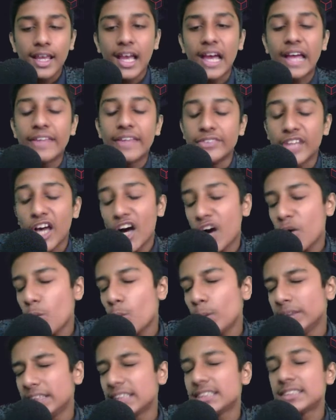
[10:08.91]
and now
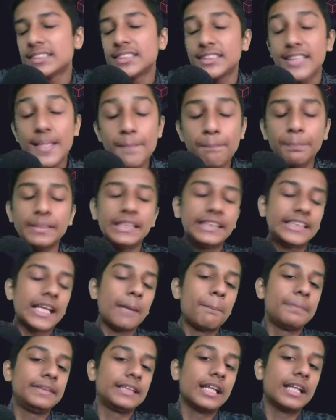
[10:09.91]
with it simply
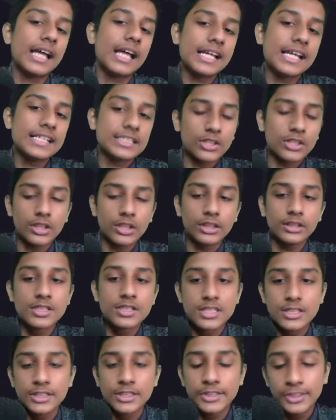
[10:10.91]
capitalized on
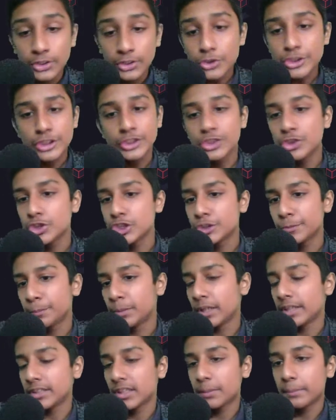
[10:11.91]
this huge
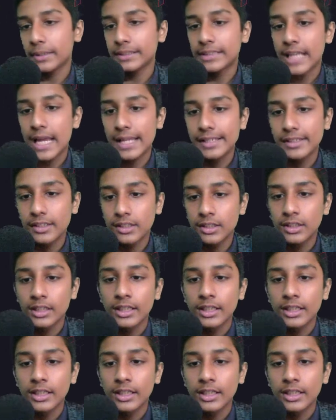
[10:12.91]
blunder by Daniel.